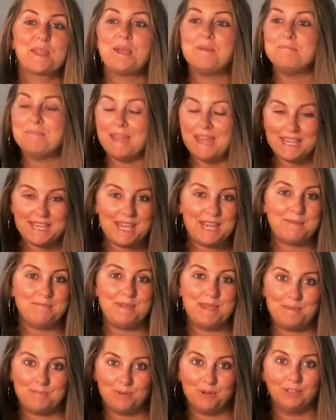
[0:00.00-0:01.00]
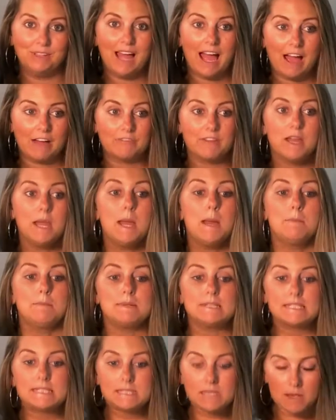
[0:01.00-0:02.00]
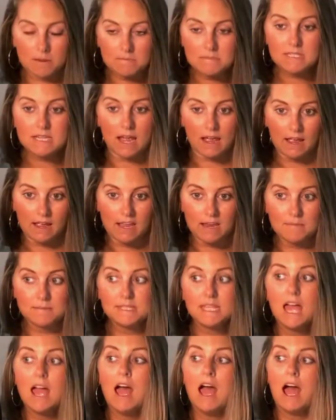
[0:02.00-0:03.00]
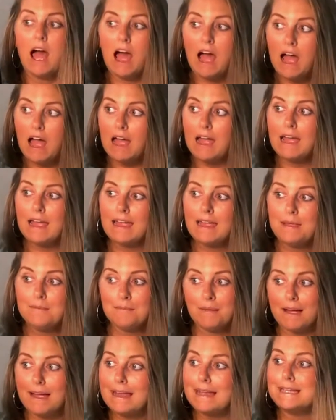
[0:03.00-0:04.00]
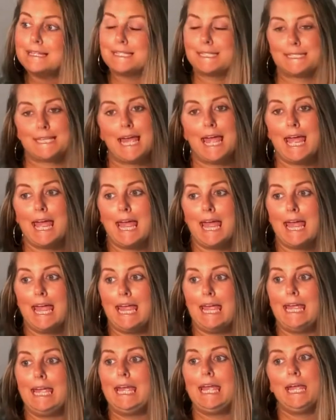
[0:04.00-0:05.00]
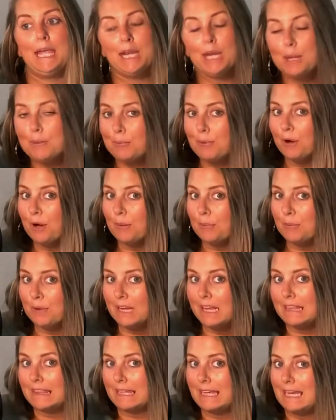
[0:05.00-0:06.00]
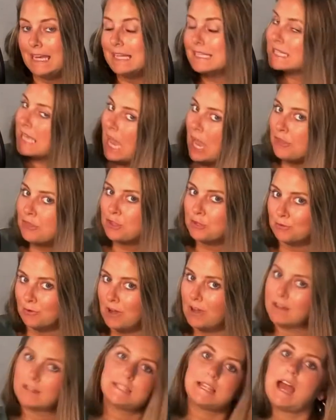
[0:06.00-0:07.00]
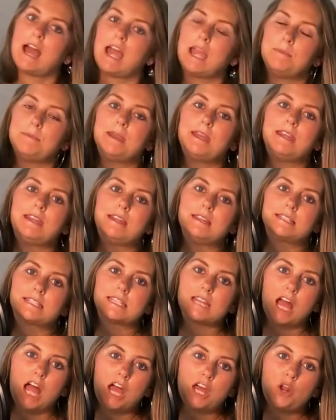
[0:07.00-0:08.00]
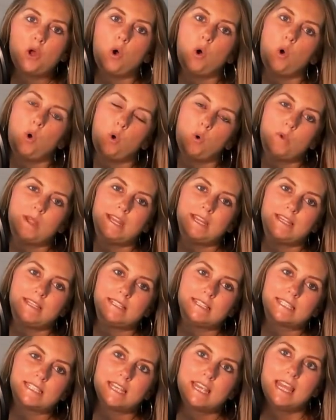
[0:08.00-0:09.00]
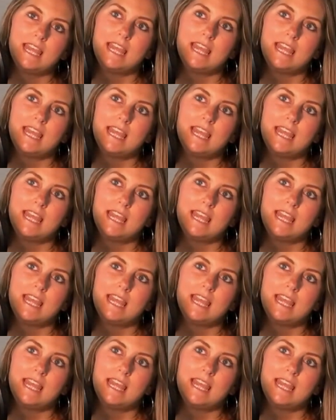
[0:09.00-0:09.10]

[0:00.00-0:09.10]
making people laugh. But sometimes I might say inappropriate things at the wrong time, and it's not always